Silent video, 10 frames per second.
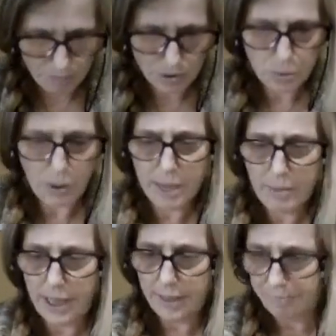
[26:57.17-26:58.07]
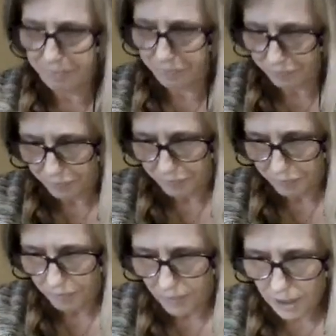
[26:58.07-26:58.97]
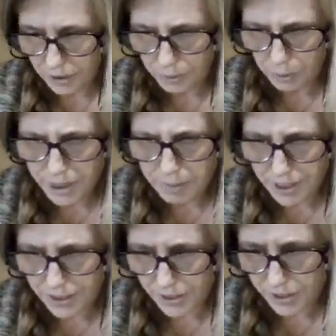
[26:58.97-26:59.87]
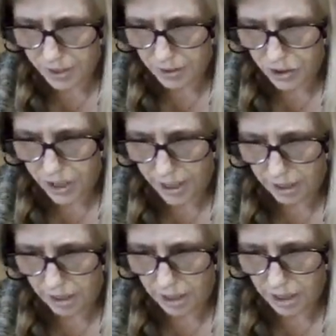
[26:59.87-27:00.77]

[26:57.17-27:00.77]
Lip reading: Sweaty Me. Sweaty Me sits in her chair.